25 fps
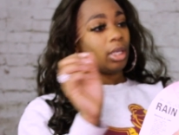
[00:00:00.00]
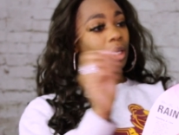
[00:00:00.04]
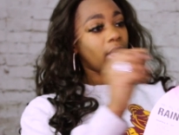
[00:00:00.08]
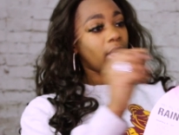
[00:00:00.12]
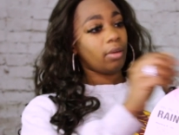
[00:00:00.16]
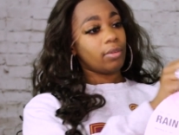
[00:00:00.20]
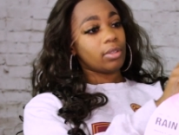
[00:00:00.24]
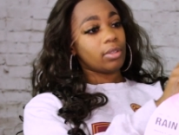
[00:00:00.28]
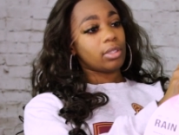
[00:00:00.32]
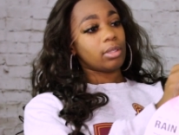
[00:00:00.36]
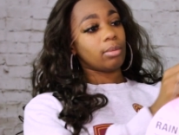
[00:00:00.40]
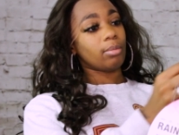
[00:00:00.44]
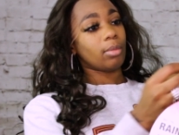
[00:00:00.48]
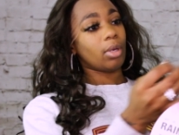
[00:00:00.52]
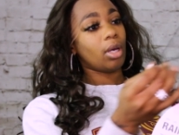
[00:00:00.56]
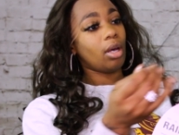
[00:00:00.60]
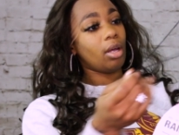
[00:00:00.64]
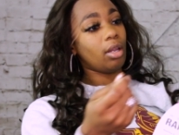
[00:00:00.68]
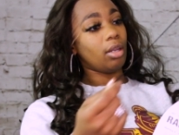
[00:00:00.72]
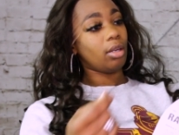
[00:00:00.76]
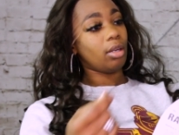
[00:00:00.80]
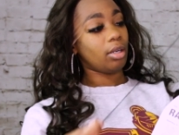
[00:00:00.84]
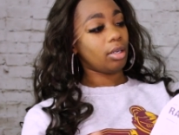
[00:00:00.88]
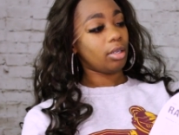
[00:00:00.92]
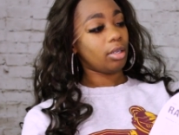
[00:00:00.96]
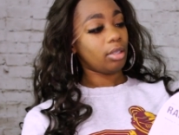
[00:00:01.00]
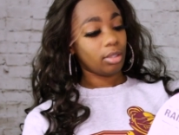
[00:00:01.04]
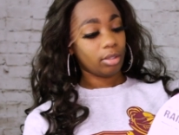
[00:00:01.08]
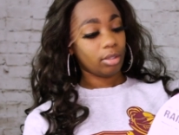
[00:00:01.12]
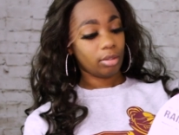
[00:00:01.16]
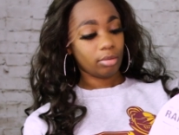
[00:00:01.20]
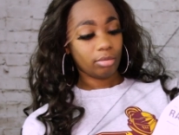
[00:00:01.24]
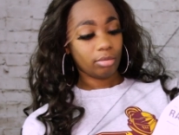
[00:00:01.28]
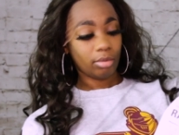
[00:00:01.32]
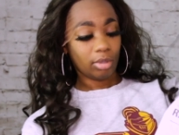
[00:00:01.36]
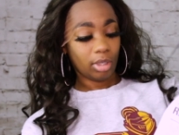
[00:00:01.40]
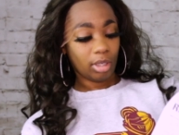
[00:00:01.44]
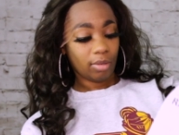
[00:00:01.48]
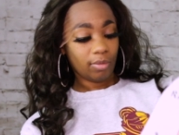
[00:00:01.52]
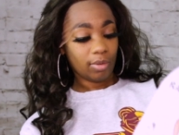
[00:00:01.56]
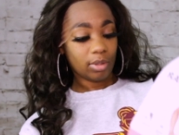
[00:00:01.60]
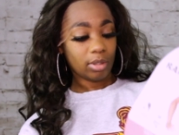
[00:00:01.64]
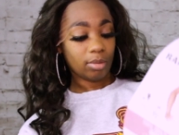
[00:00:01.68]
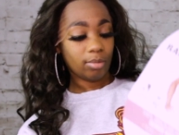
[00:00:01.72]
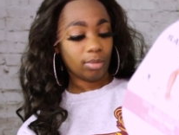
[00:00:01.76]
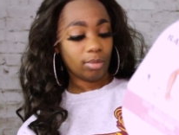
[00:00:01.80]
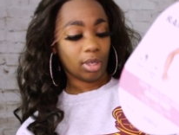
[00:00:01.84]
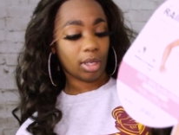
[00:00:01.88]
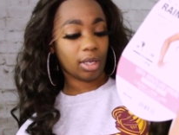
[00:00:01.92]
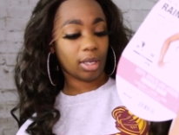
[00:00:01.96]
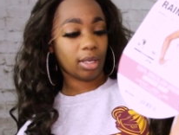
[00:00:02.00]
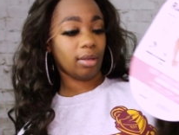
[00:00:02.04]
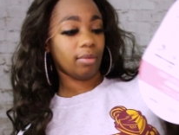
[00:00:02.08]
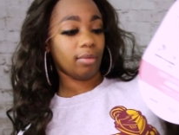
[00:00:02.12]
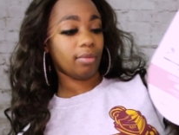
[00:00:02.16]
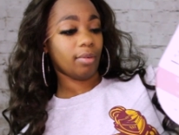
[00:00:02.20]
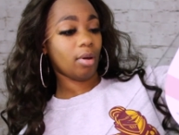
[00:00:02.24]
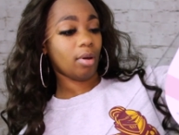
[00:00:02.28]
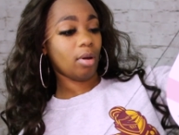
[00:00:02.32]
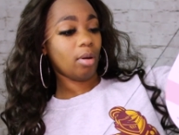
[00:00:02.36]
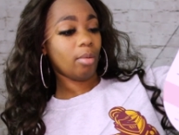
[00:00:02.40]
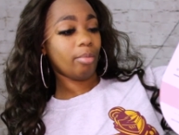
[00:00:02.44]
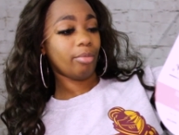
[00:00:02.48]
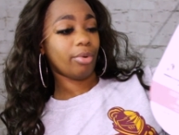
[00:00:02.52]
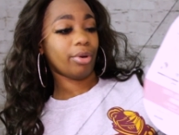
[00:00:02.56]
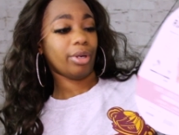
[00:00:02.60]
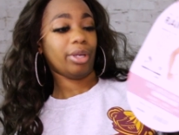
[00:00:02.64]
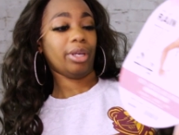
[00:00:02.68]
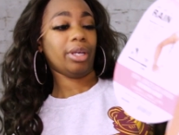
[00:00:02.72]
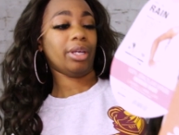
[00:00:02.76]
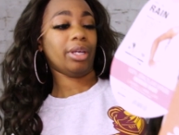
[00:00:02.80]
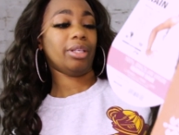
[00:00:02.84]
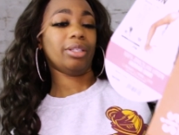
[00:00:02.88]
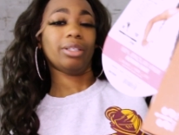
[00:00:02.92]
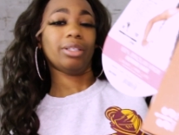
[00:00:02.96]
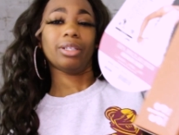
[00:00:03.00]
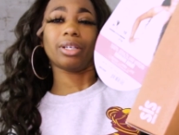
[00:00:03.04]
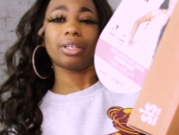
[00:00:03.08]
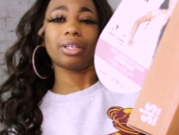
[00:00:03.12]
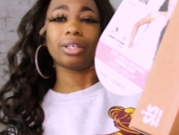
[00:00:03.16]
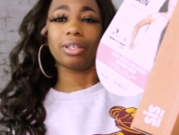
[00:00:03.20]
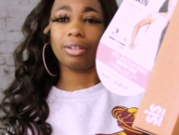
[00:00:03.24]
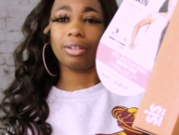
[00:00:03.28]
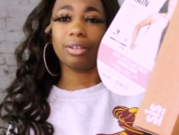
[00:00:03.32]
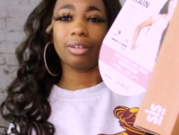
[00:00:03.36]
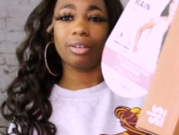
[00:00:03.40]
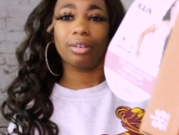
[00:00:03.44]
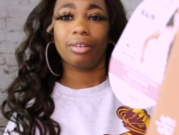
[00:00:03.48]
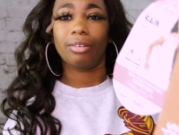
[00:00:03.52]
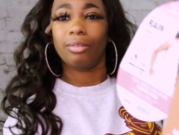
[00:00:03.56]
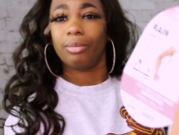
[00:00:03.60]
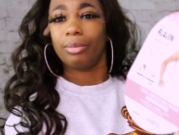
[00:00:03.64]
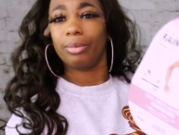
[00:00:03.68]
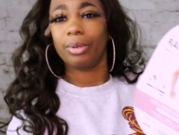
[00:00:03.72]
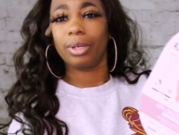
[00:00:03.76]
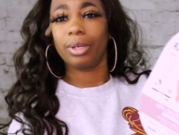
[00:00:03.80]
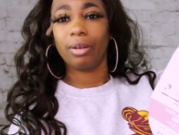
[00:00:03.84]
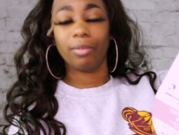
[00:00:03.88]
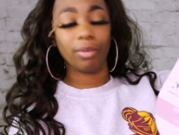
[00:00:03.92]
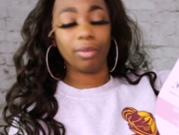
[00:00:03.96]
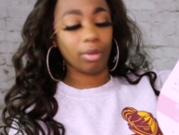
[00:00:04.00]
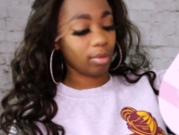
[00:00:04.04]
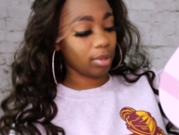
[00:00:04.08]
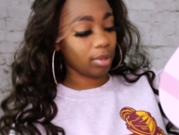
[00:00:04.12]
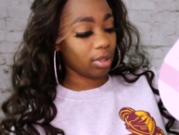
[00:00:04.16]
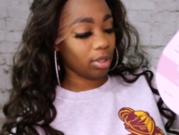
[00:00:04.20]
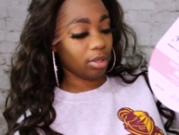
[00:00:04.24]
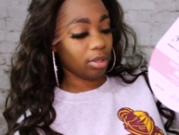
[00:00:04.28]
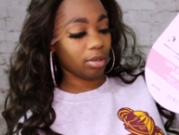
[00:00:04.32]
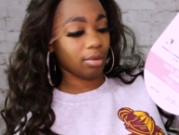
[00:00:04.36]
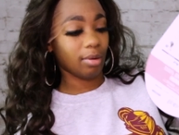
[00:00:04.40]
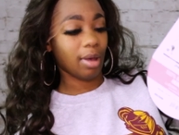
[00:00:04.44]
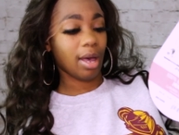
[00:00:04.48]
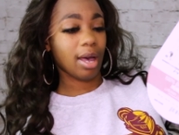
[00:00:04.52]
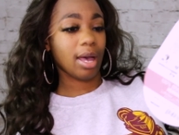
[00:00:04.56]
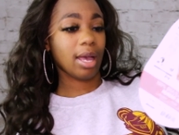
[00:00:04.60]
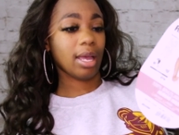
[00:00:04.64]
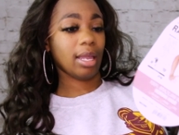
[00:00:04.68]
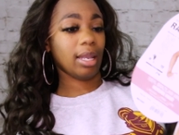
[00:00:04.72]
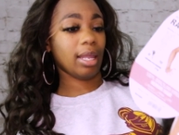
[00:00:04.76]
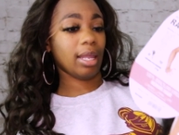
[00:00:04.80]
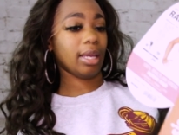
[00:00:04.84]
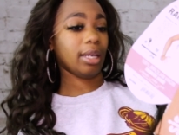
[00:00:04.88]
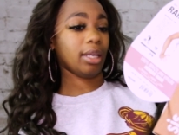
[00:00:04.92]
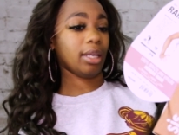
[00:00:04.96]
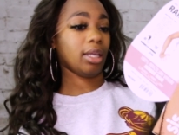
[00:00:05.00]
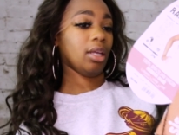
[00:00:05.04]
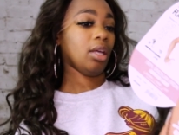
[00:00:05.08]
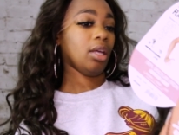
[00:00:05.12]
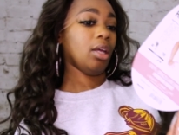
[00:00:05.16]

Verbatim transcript: Give it some color. Give it some life, ombre it, like, you know, whatever you want to do, highlight it.